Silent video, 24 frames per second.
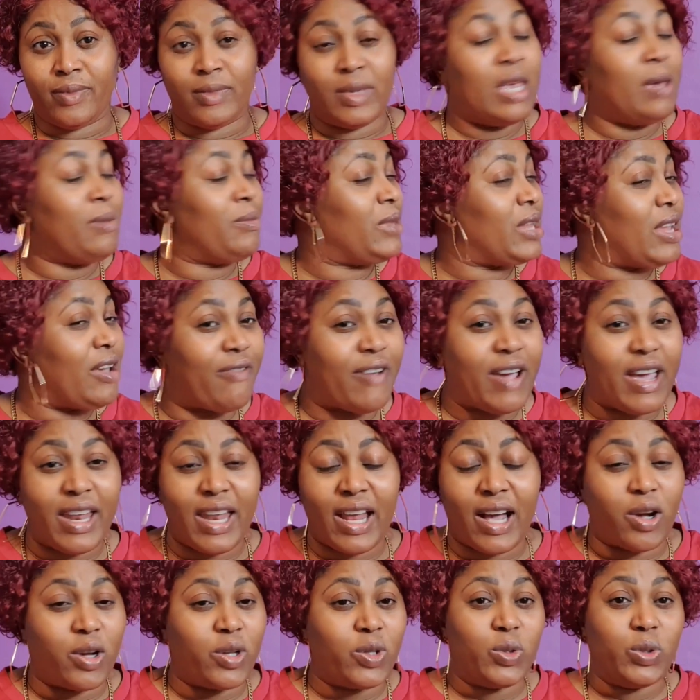Him never
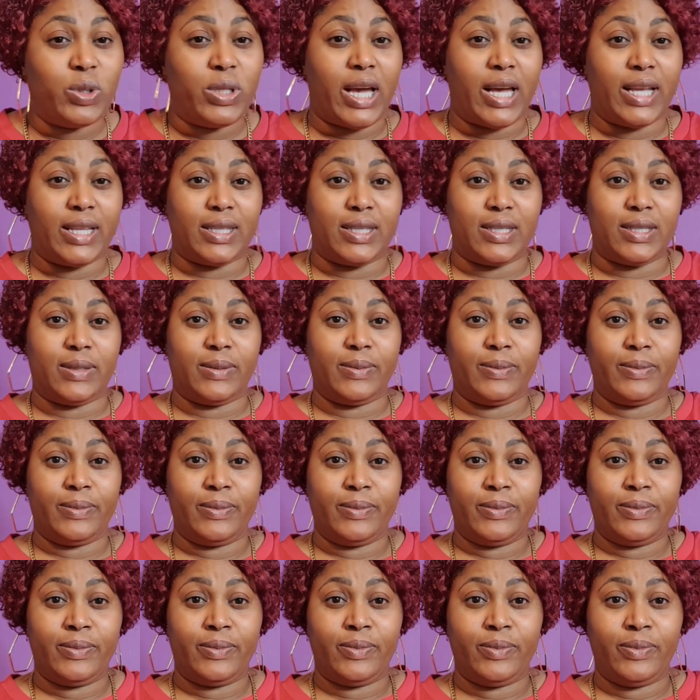either go do that.
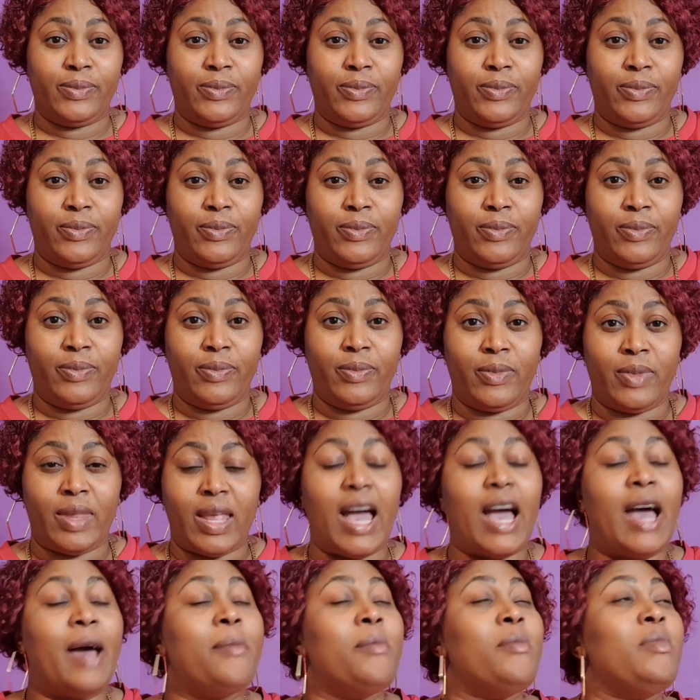
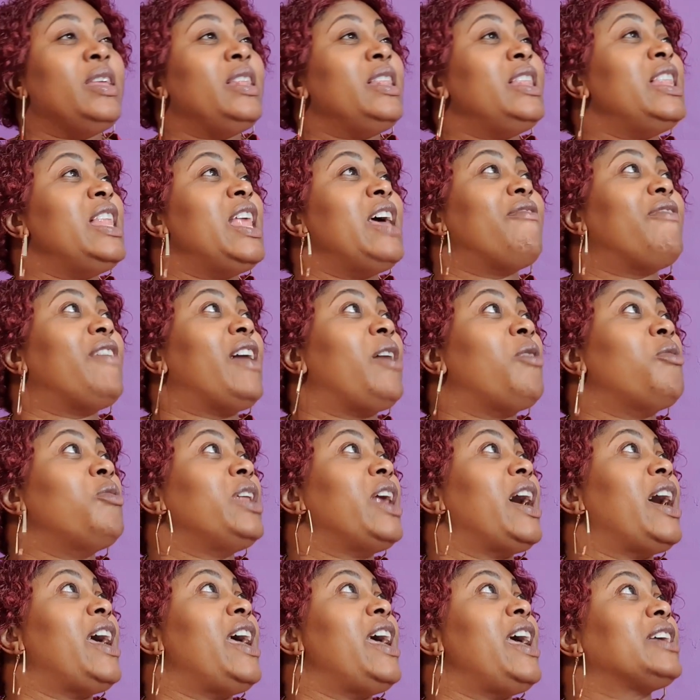And me never would
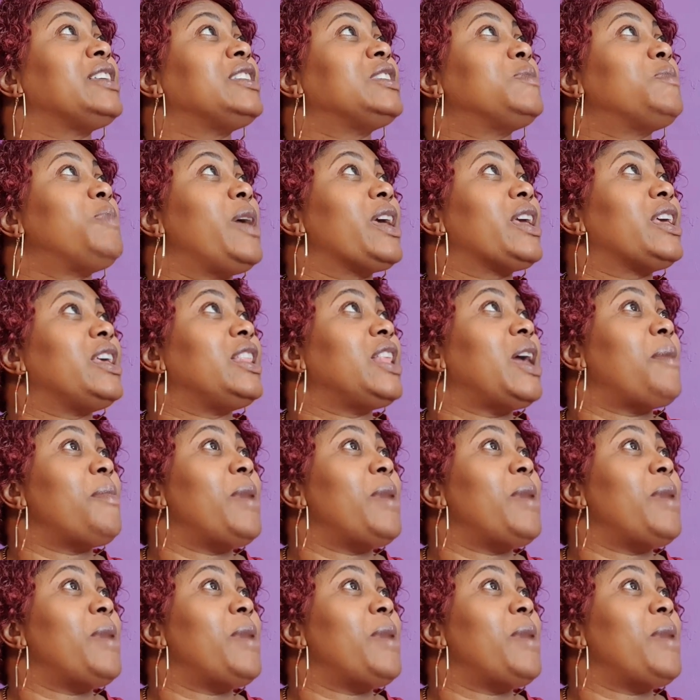have expect in